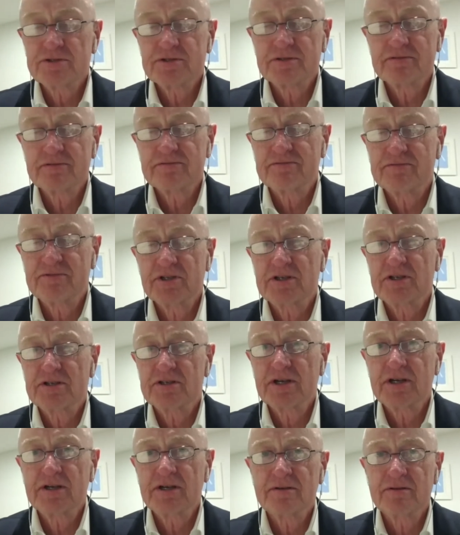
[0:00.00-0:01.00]
have
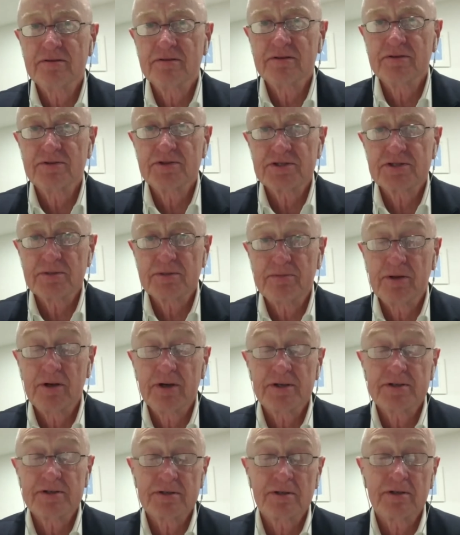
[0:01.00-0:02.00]
dictated that the
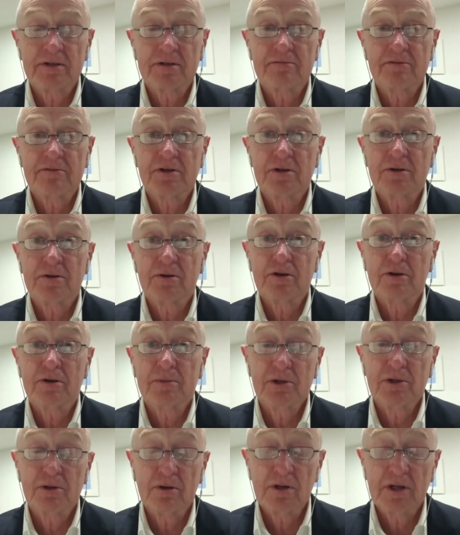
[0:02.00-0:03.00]
supply side of the
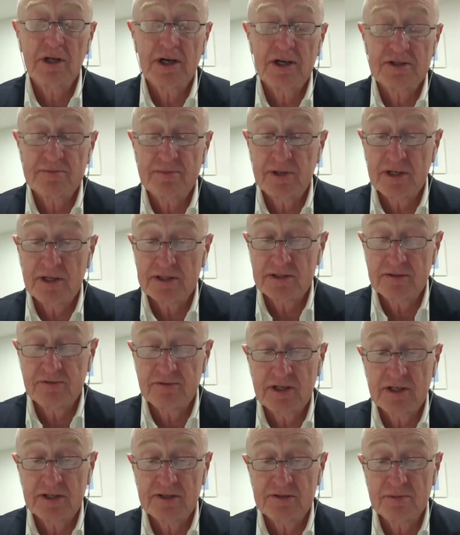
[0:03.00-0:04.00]
economy, or large parts of it,
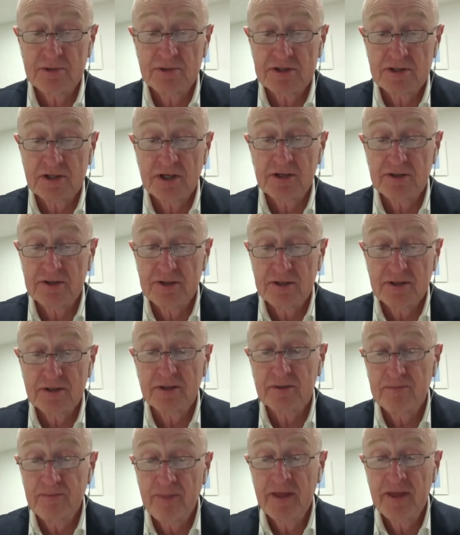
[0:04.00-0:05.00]
had to be shut
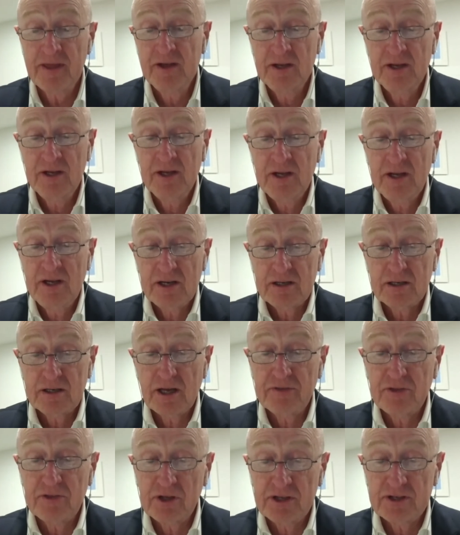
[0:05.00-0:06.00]
down.
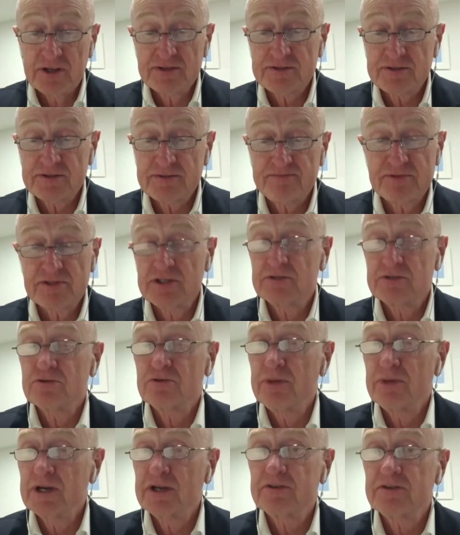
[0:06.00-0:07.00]
Nonetheless, central
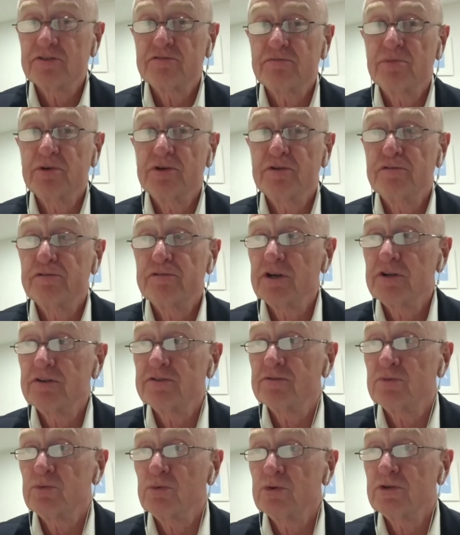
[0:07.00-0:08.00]
banks have been
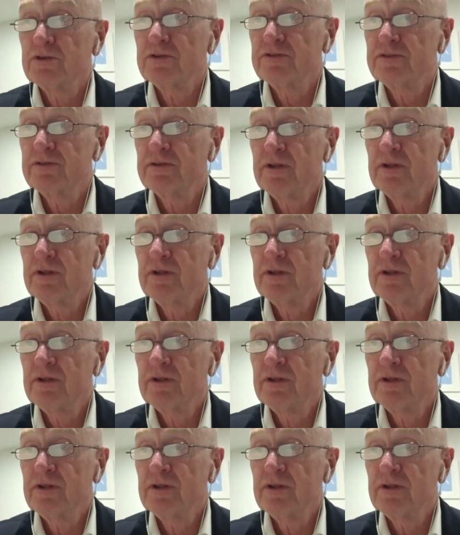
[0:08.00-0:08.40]
faced with